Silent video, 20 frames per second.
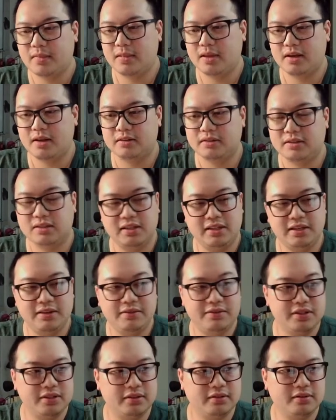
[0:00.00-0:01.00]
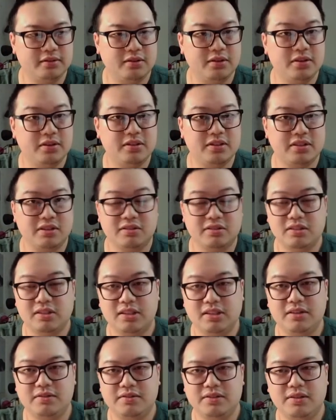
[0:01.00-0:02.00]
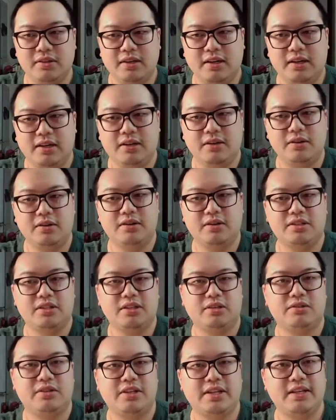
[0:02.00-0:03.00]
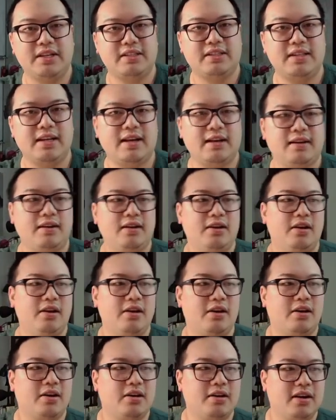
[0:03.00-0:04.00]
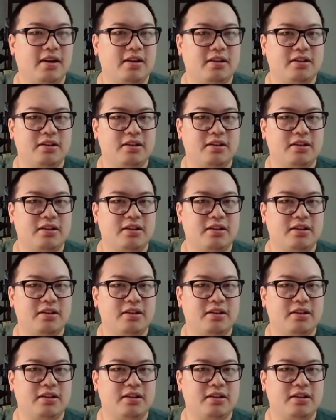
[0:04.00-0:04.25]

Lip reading: sleeves. You can sell sleeves. You can sell things that are not